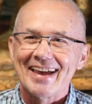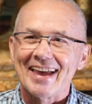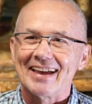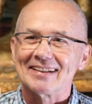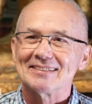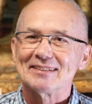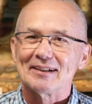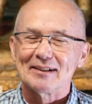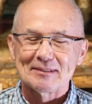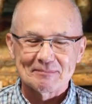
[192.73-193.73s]
and
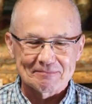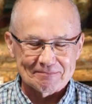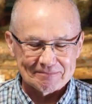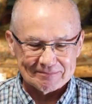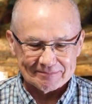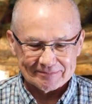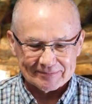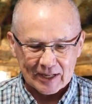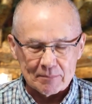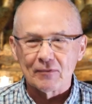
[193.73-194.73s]
uh,
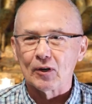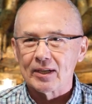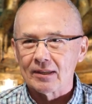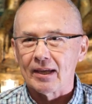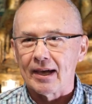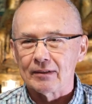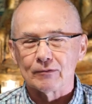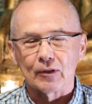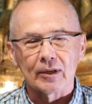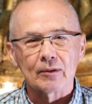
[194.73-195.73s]
I'm very glad and
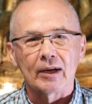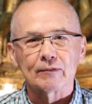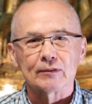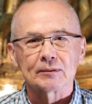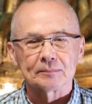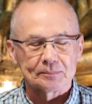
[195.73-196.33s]
very grateful.